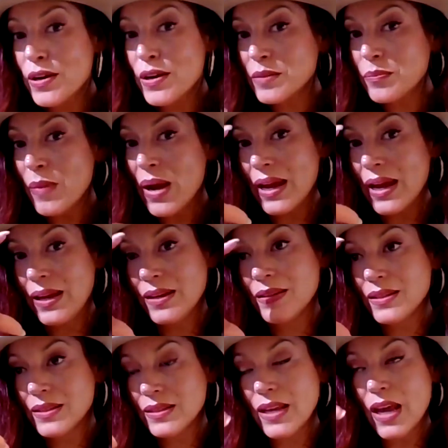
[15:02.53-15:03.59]
schedule, I
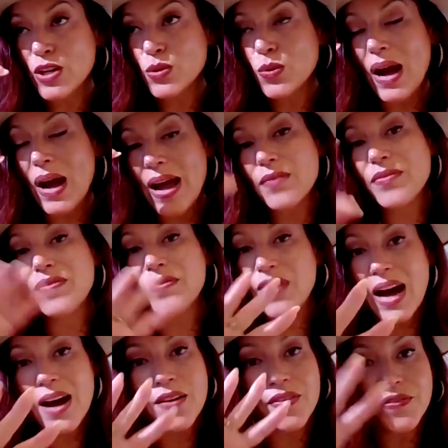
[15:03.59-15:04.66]
have 5 zones
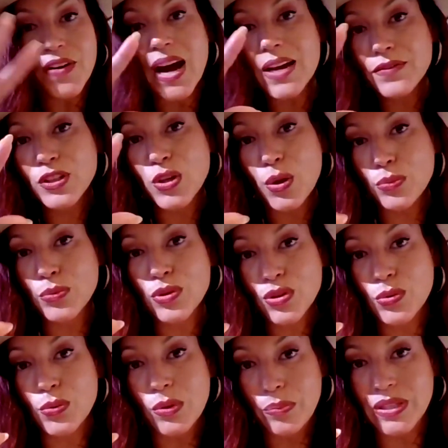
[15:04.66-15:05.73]
to a business schedule, and
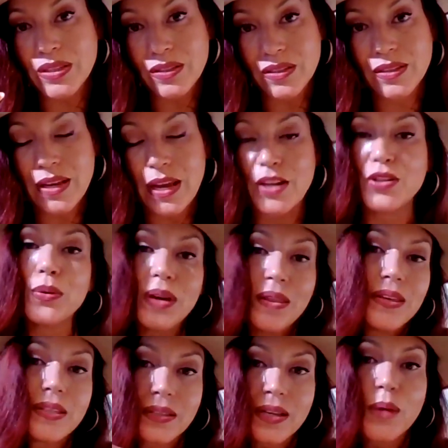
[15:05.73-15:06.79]
this comes from my coach,
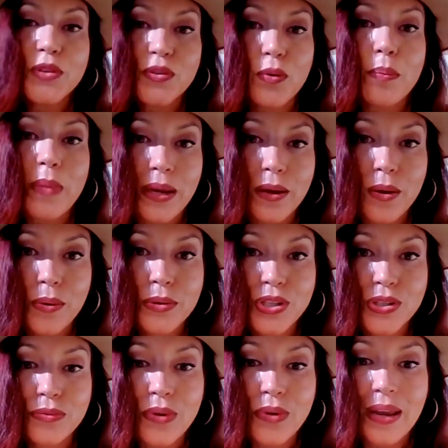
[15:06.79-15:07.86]
right? So it's
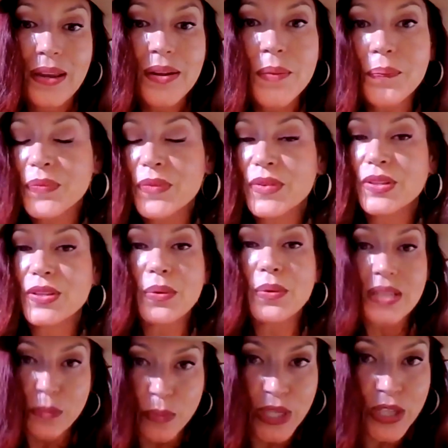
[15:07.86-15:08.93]
administrative time,
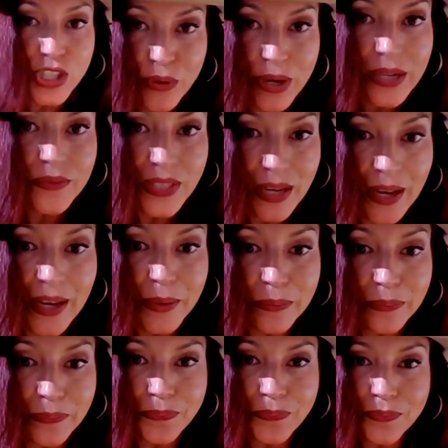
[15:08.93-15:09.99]
which I call
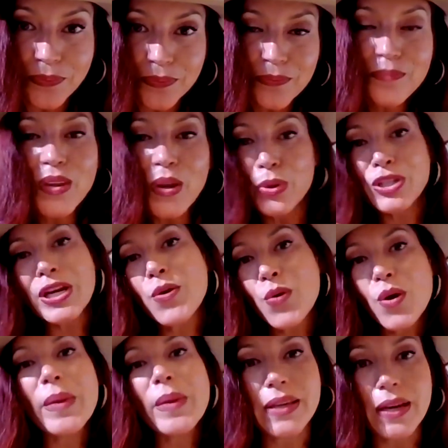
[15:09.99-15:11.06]
my yellow time.
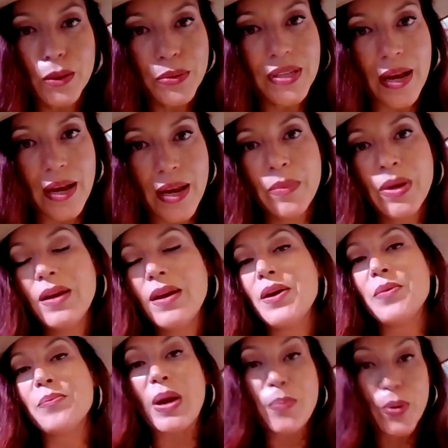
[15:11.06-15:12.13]
My personal time is
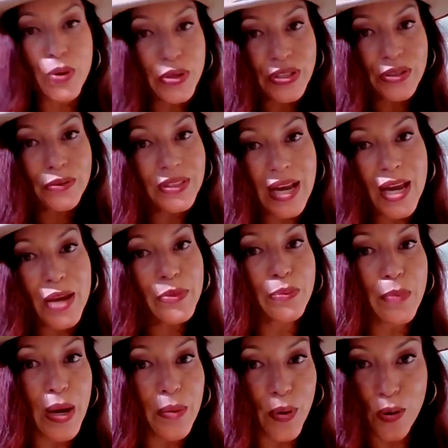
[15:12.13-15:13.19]
my purple time because
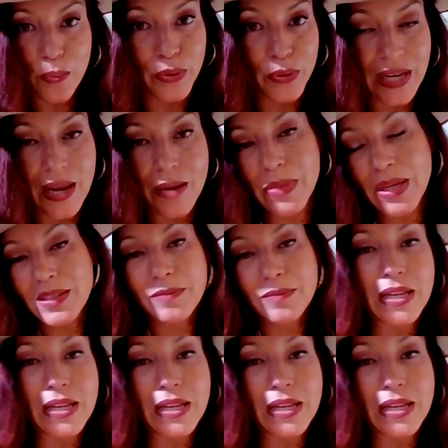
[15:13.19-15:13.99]
that's my son's favorite color.